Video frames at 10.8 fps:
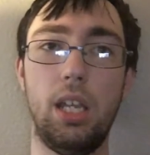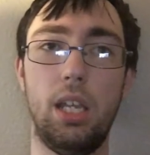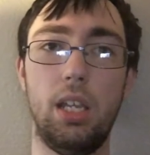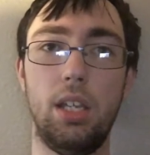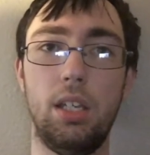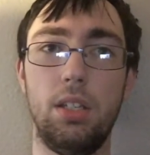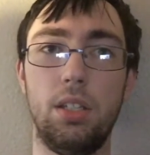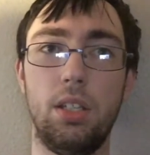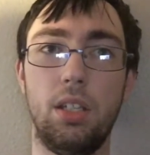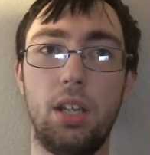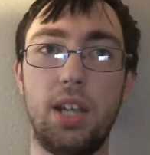and
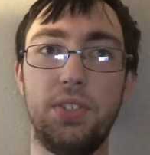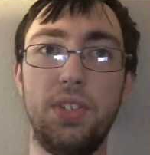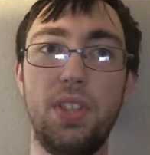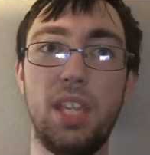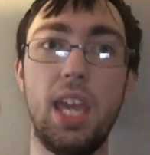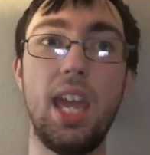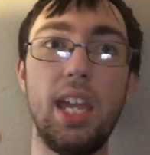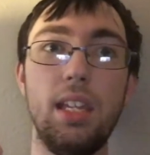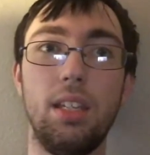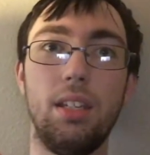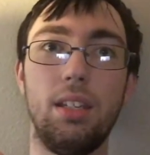I see the
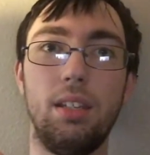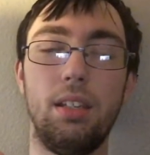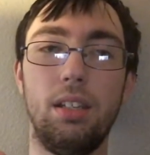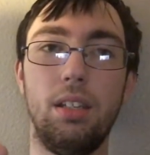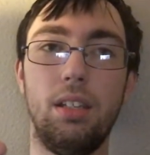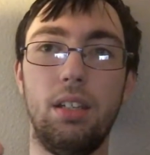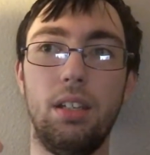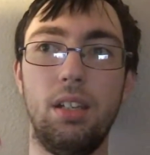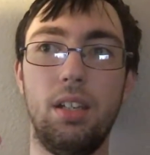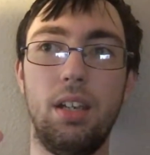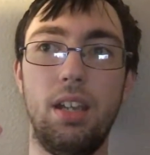gate,
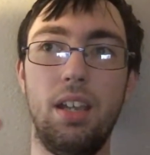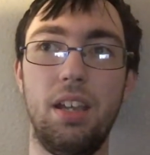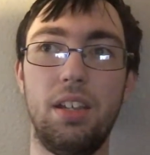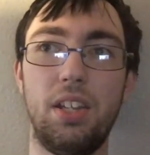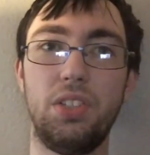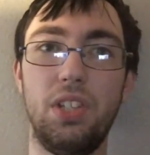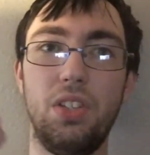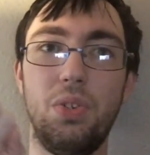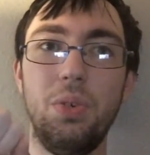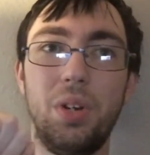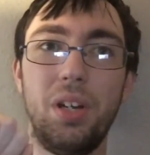and I see the
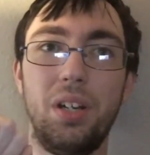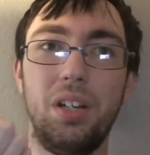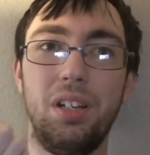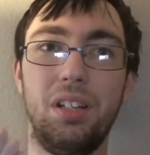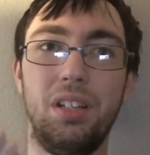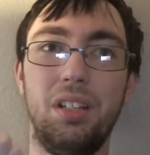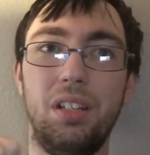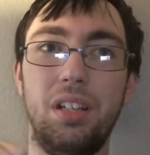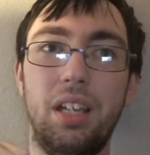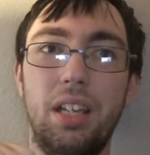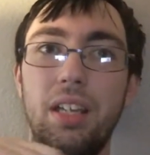door,
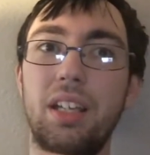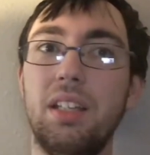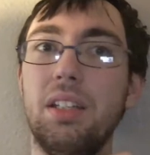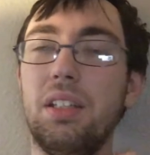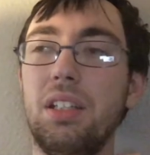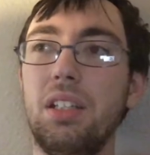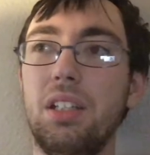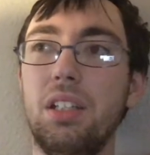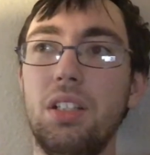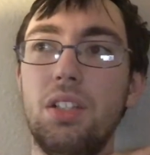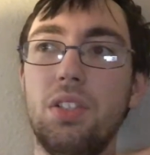and
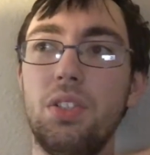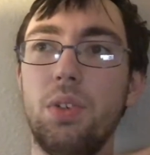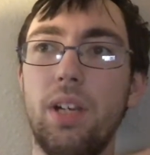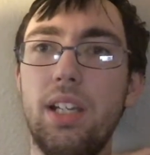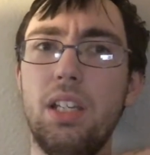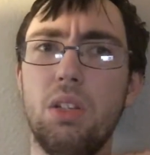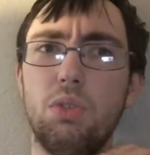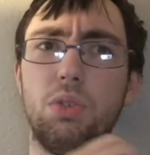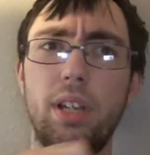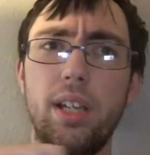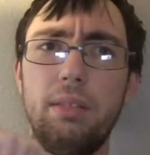so I,
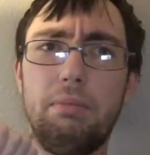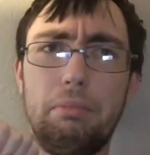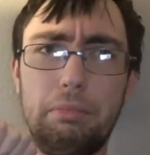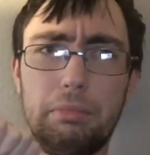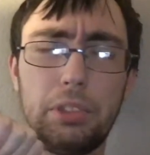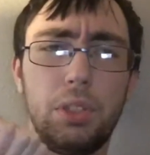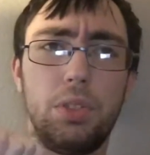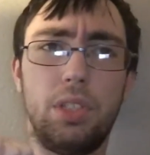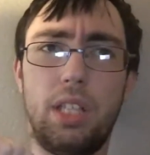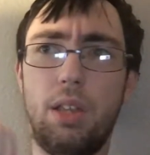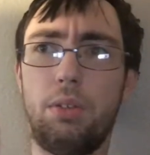try
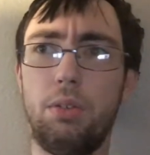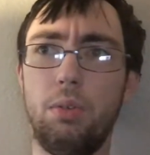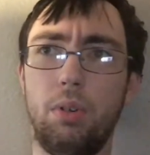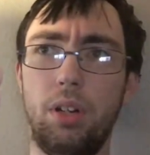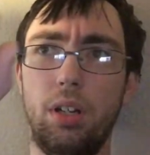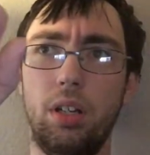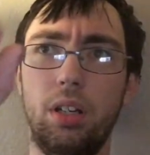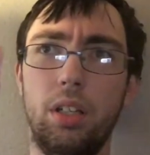closing the other door,